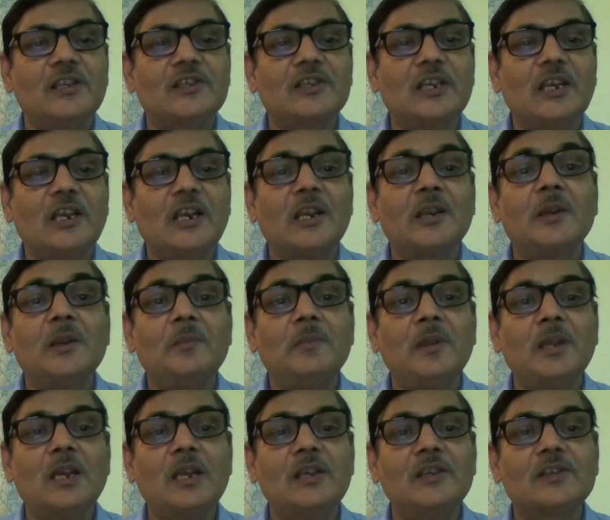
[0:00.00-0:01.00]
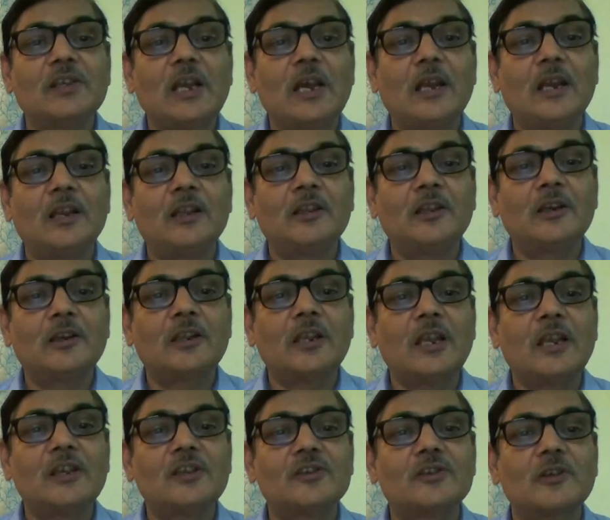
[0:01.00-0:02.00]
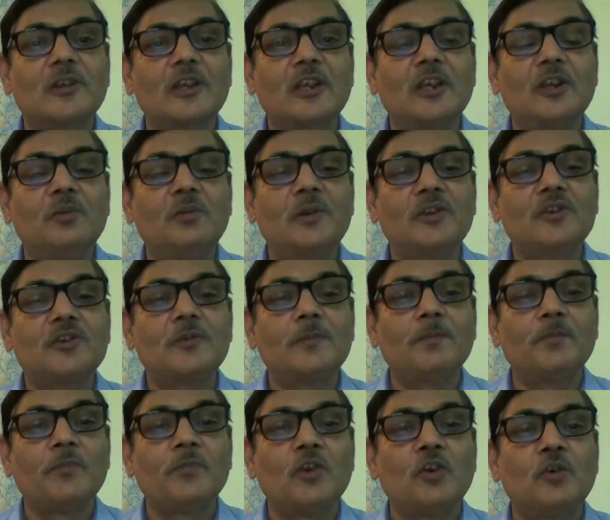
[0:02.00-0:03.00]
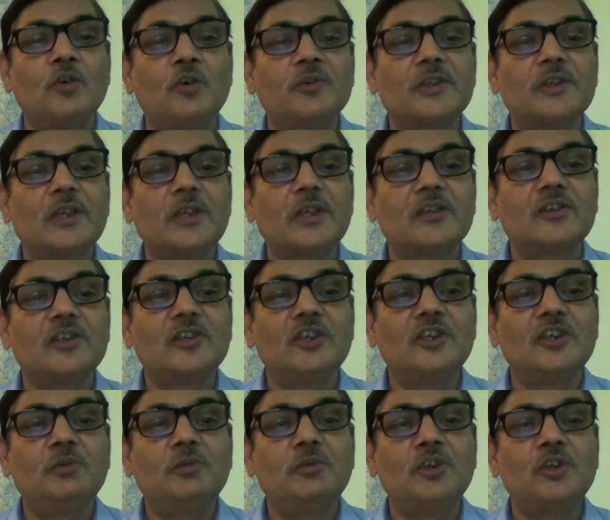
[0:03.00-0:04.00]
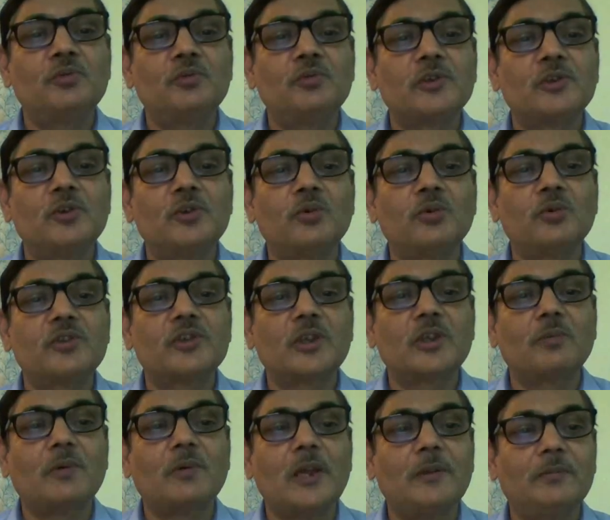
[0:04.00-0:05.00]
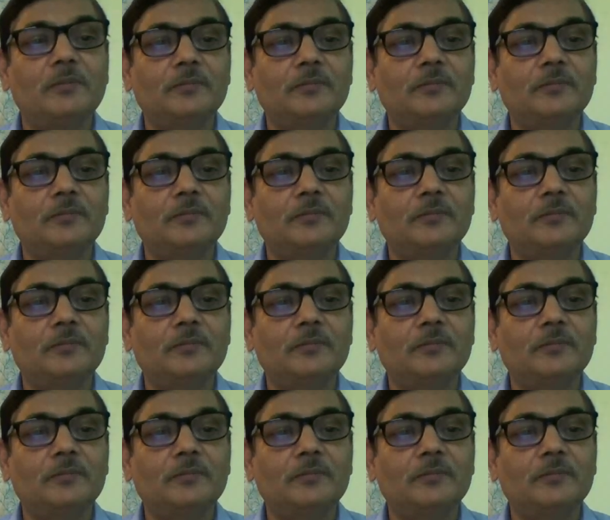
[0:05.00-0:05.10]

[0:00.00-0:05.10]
cell anemia is another case in which homozygous individuals don't survive